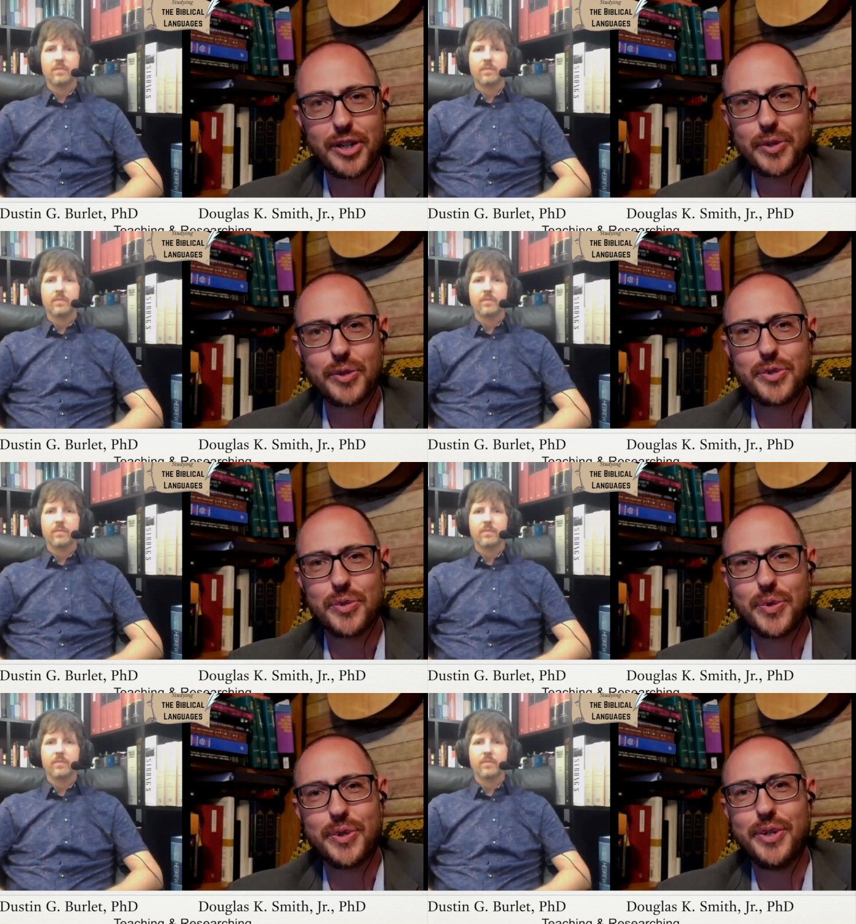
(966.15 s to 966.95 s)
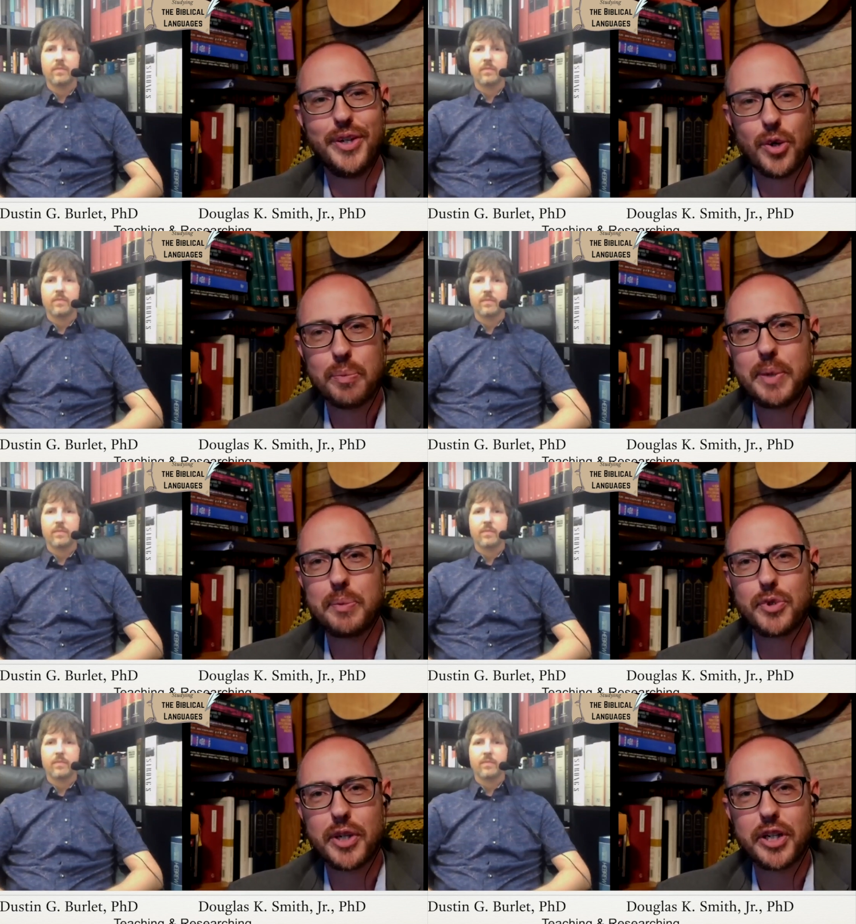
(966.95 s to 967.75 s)
Speaker 1: scholars or
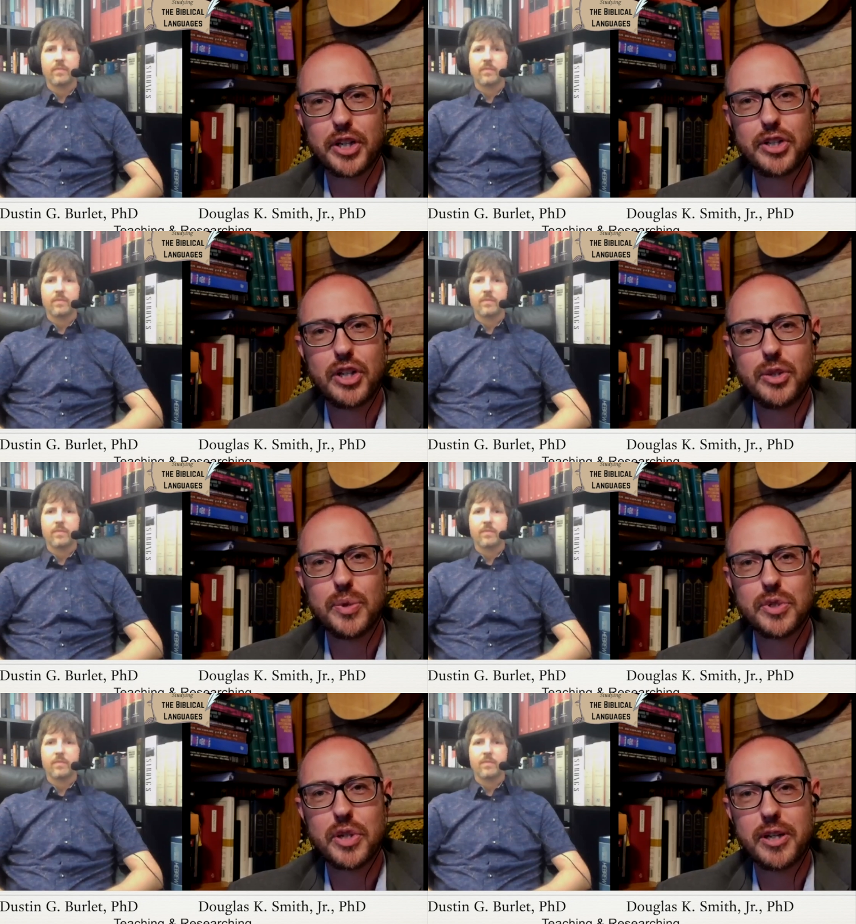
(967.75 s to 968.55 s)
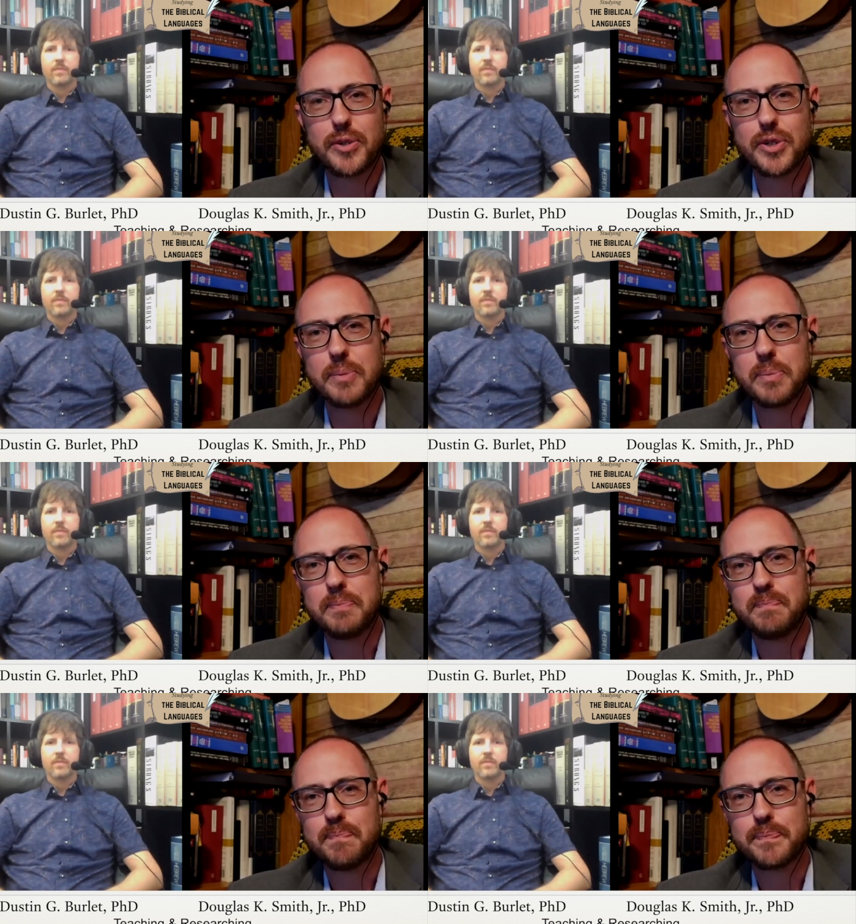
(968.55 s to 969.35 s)
or people trying to continue in
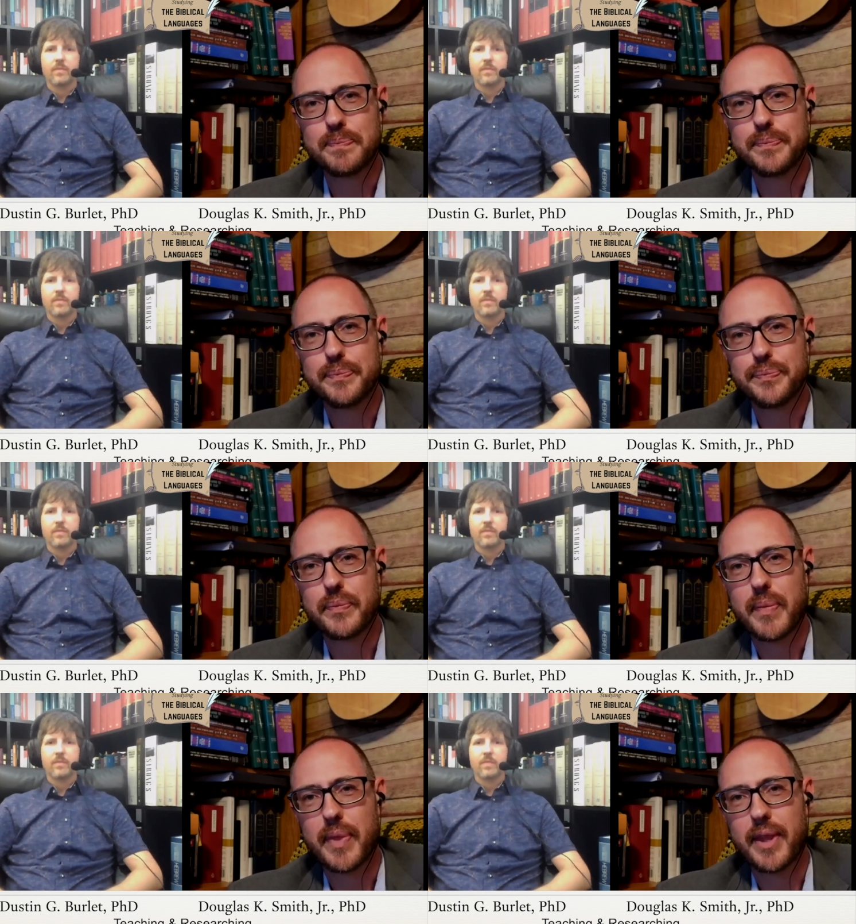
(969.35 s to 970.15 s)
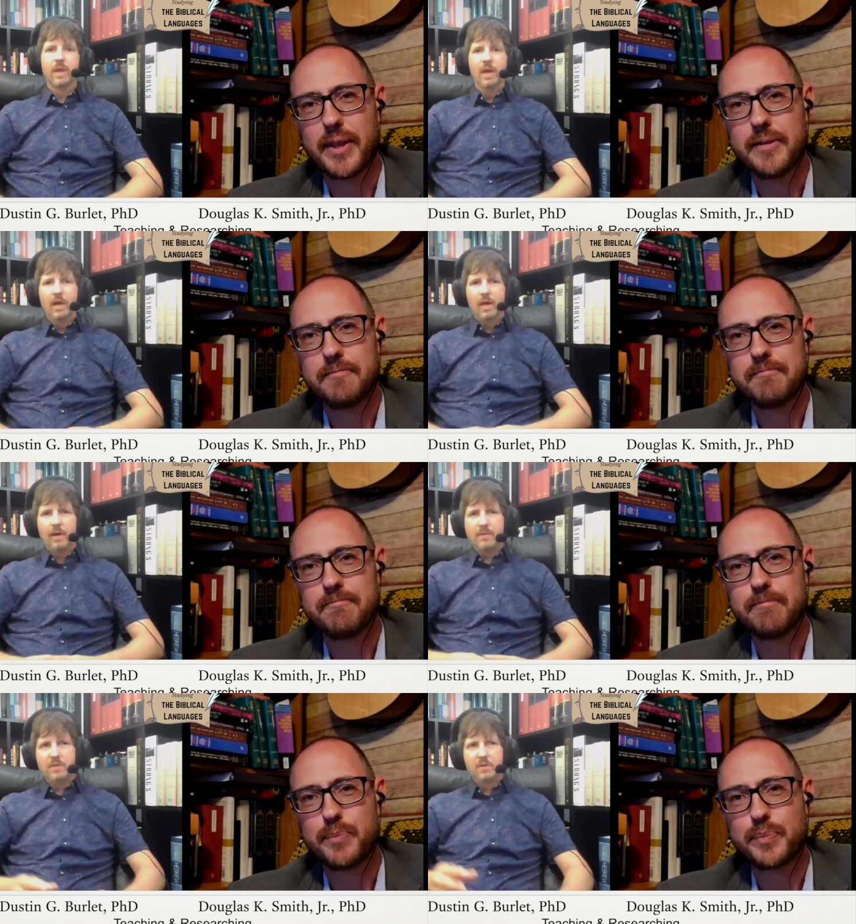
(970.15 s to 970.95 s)
scholarship?
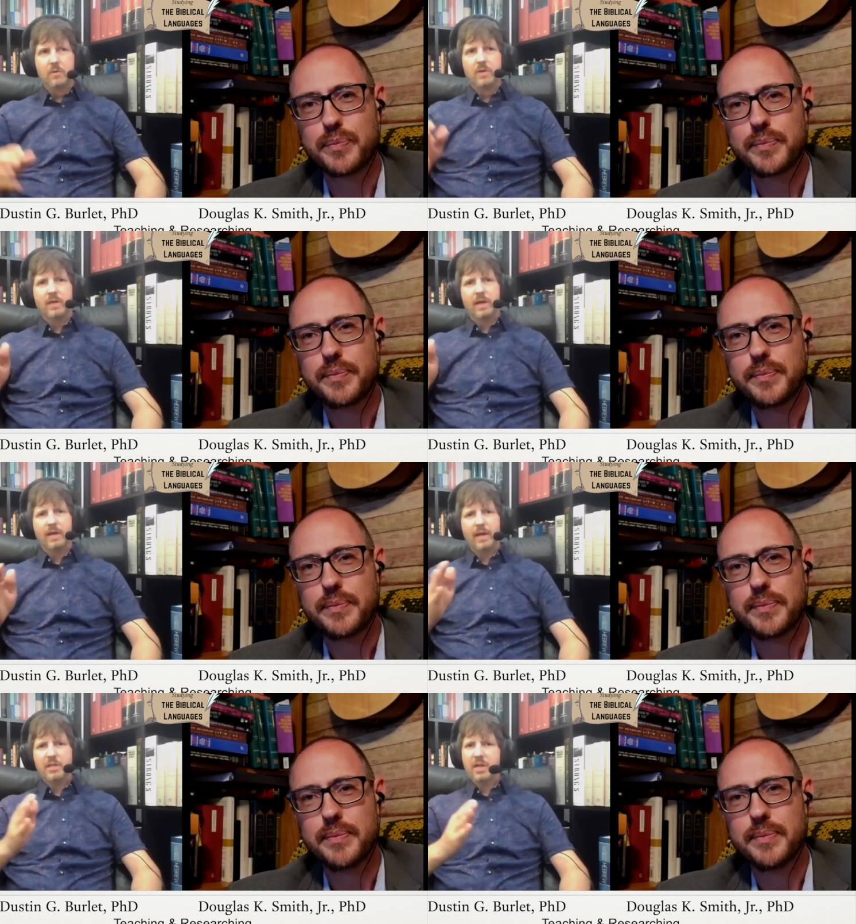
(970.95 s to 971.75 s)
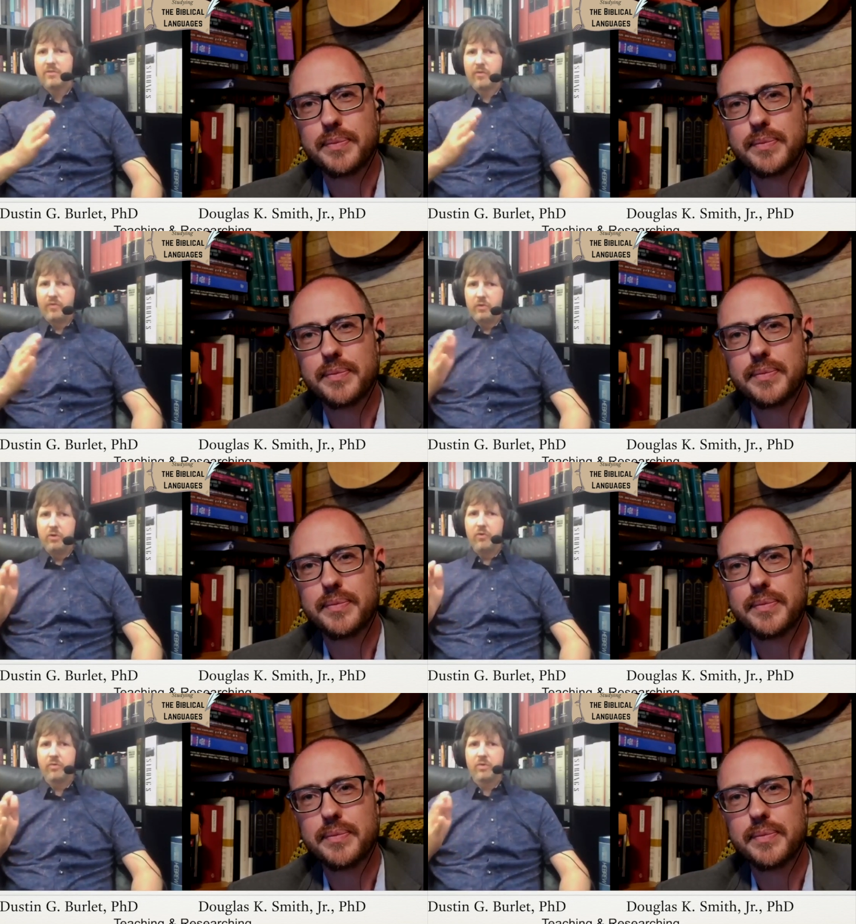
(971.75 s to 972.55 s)
Speaker 2: Absolutely. I actually have a few
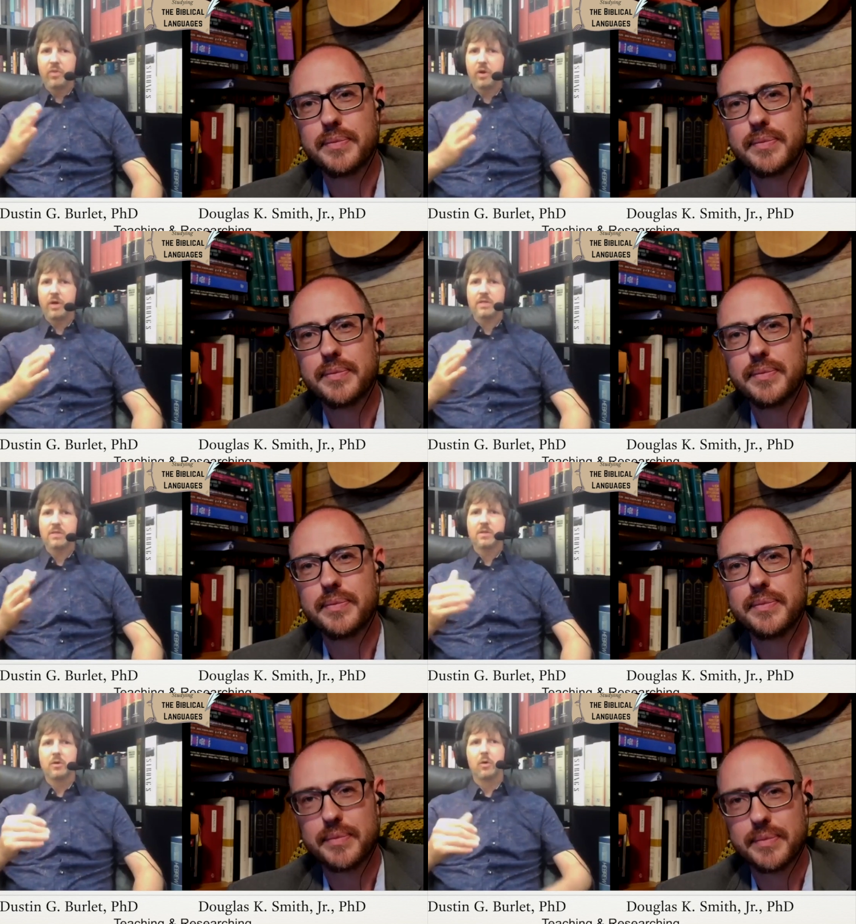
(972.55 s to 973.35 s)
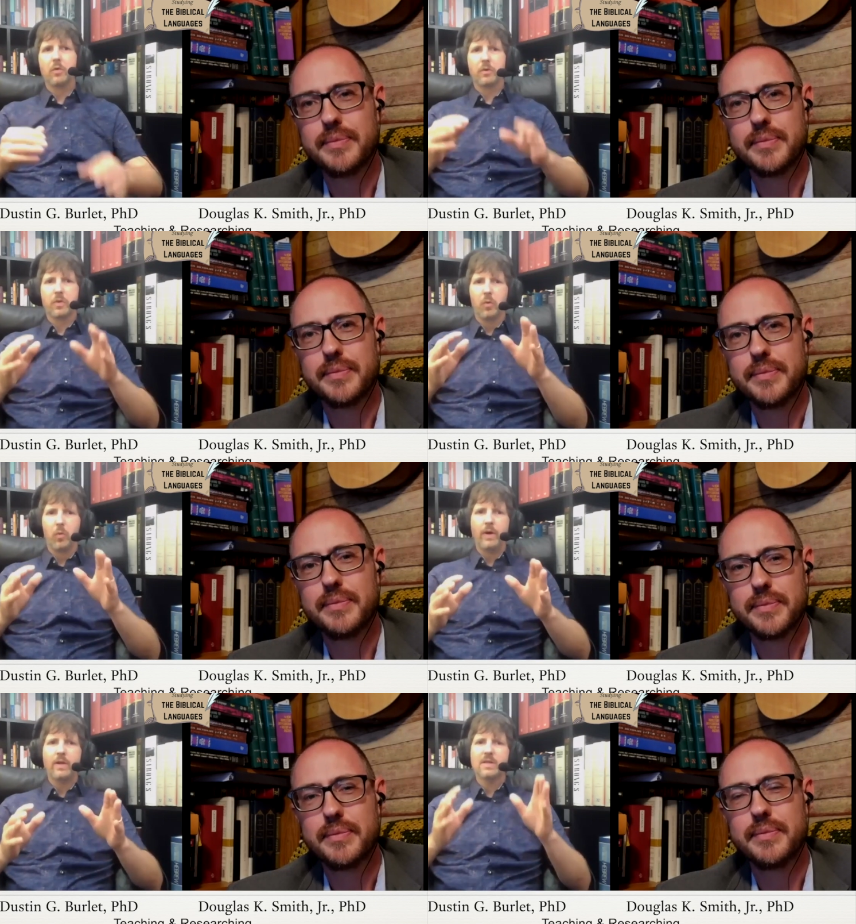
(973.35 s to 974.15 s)
different thoughts to go there. The
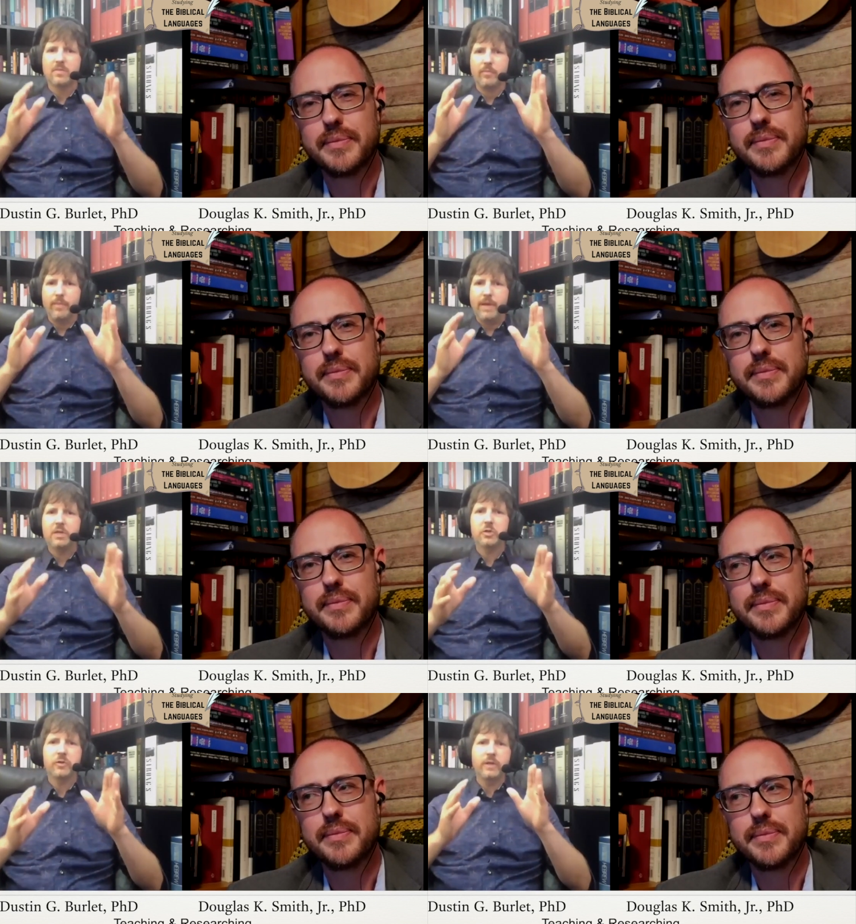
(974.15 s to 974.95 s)
one is make sure that